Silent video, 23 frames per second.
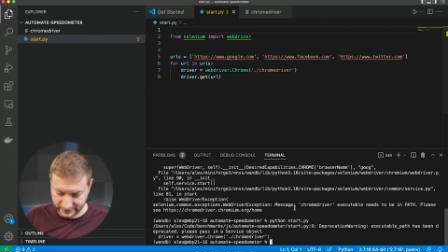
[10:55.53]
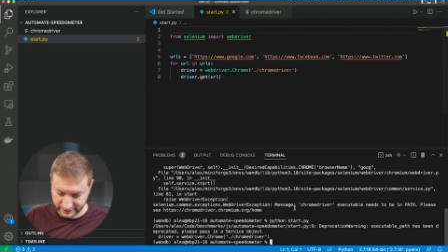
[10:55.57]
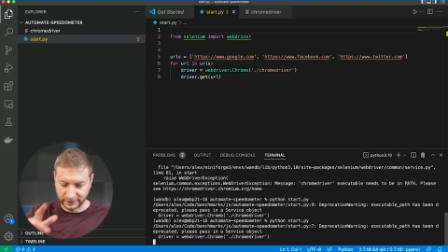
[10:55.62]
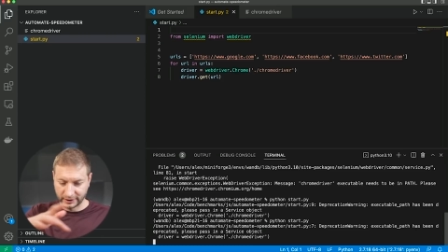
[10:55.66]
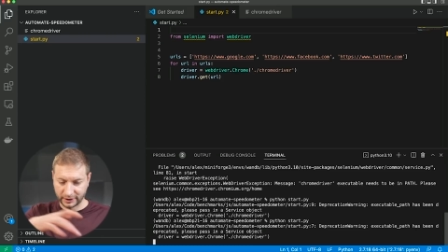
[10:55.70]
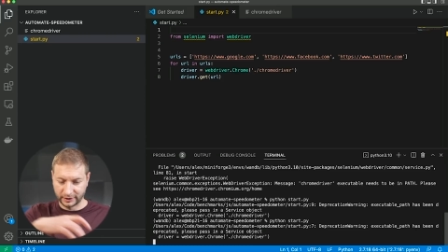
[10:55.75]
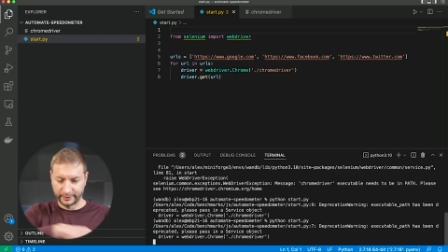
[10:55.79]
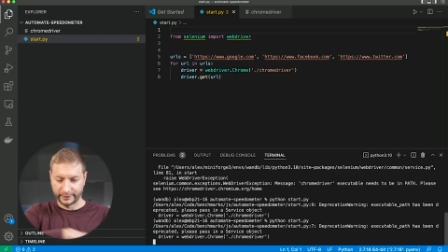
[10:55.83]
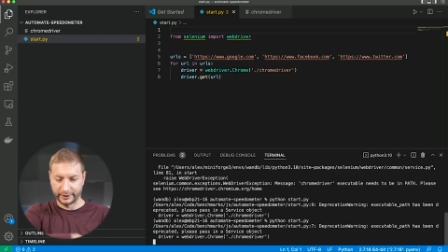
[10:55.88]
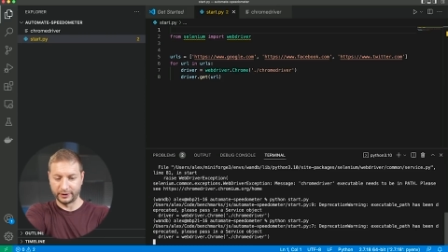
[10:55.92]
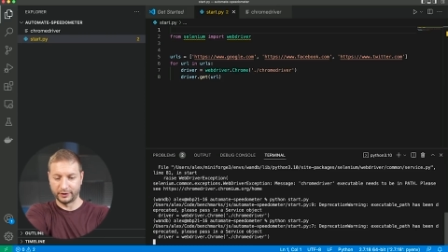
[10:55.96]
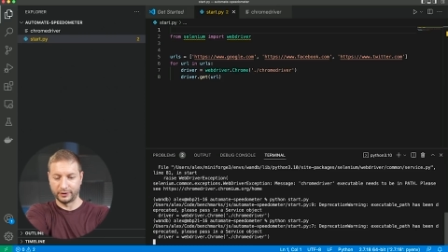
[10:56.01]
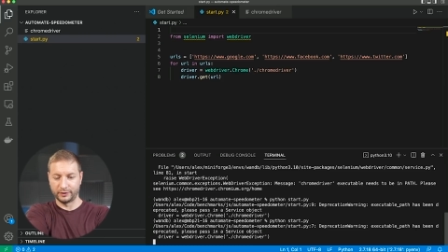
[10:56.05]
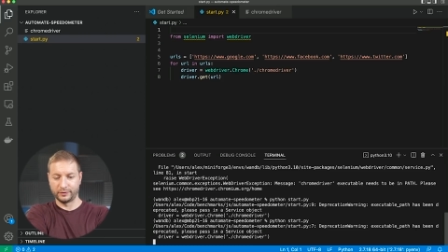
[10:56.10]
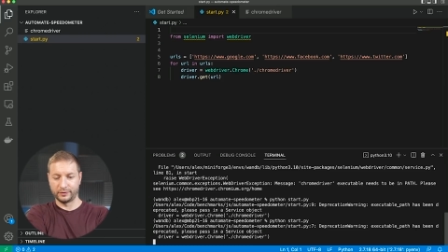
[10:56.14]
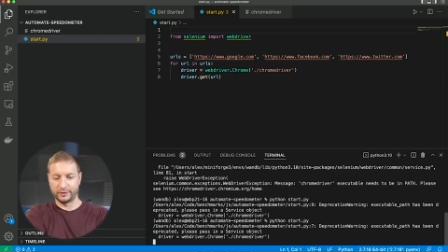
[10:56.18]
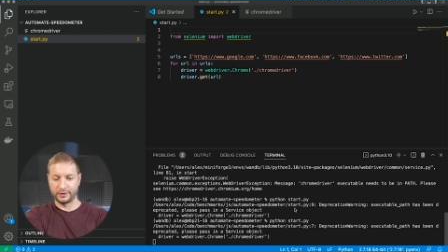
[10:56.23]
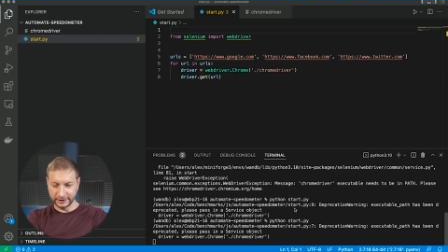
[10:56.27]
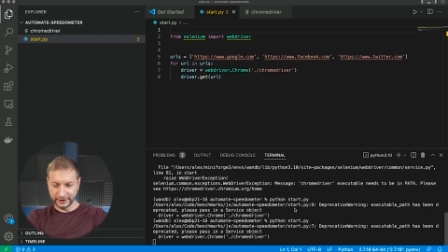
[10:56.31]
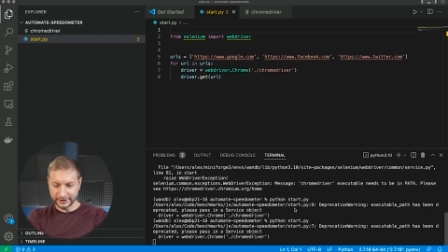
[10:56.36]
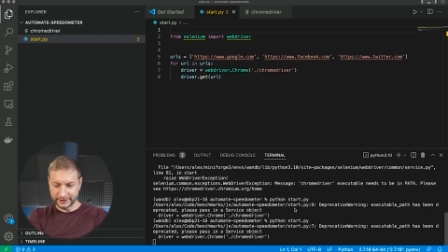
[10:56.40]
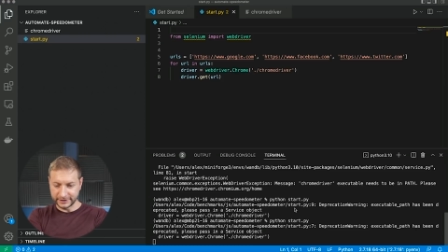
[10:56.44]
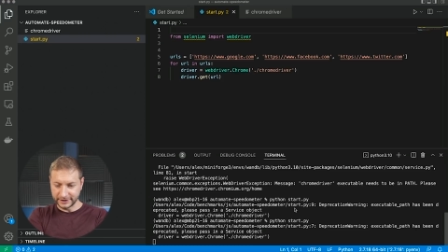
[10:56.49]
There we go.
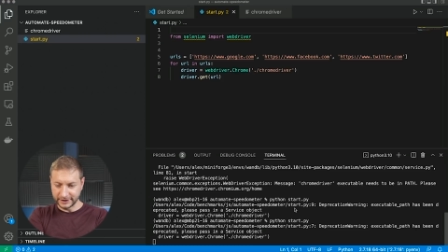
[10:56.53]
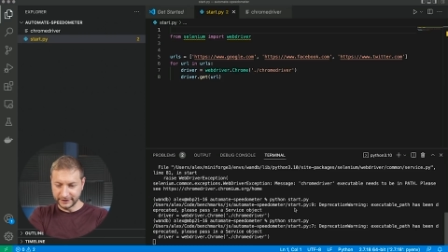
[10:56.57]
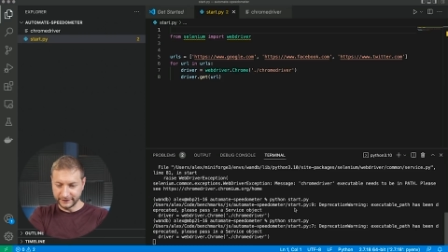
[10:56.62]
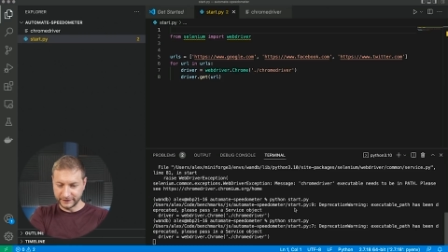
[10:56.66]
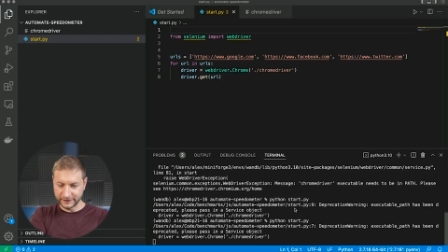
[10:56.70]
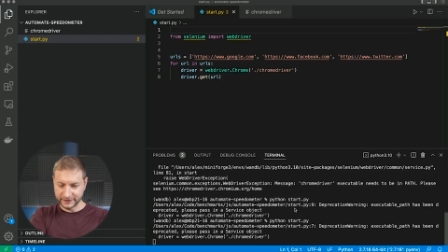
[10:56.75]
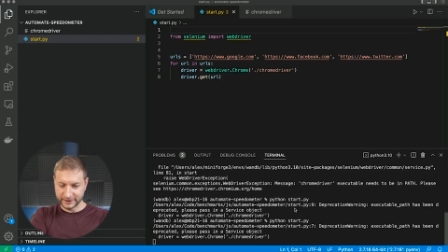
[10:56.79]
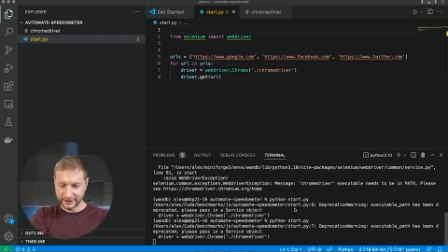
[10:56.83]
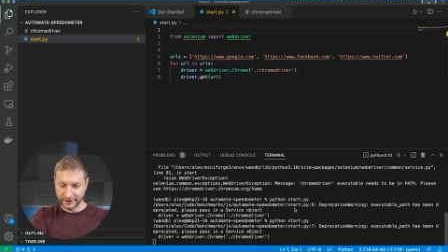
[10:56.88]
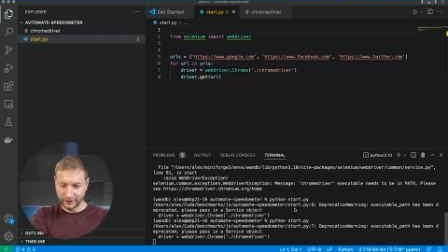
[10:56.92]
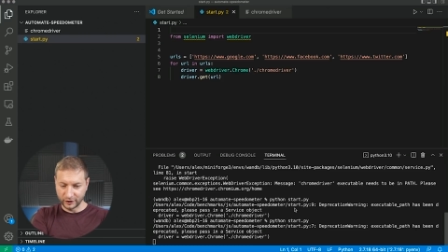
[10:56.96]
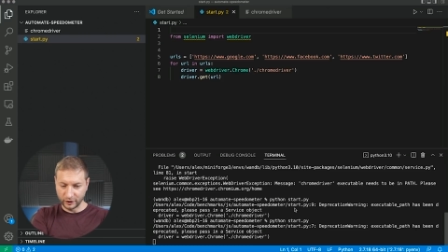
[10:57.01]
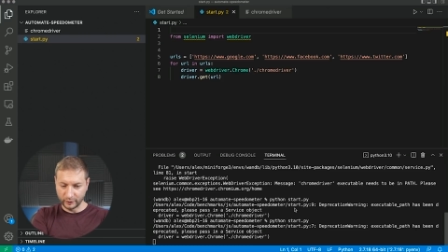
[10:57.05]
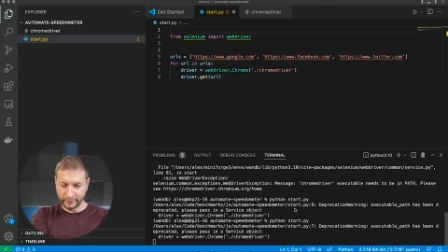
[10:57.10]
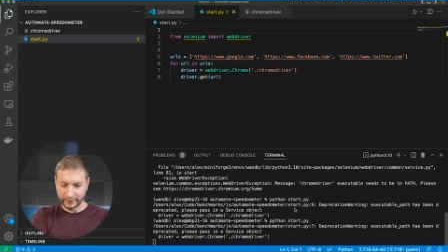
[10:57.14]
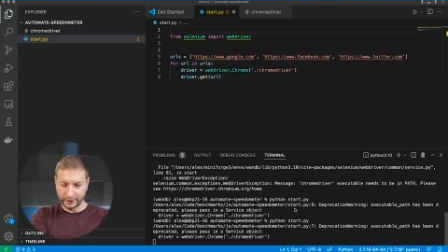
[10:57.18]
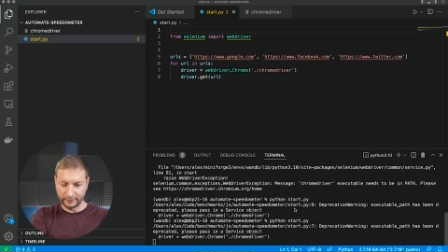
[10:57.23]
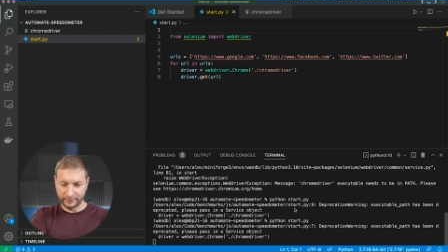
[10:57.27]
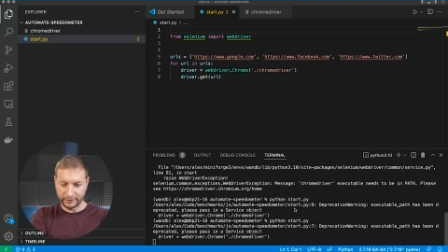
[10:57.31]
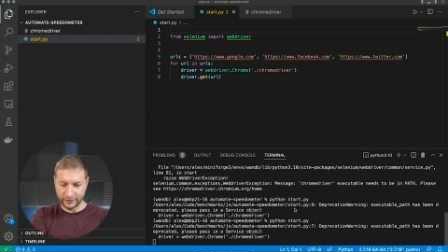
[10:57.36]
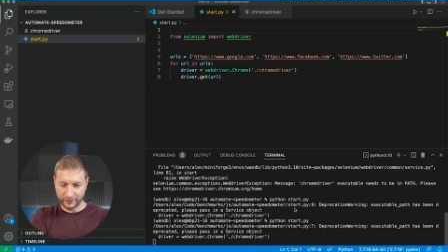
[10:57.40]
Let's see if it's gonna open up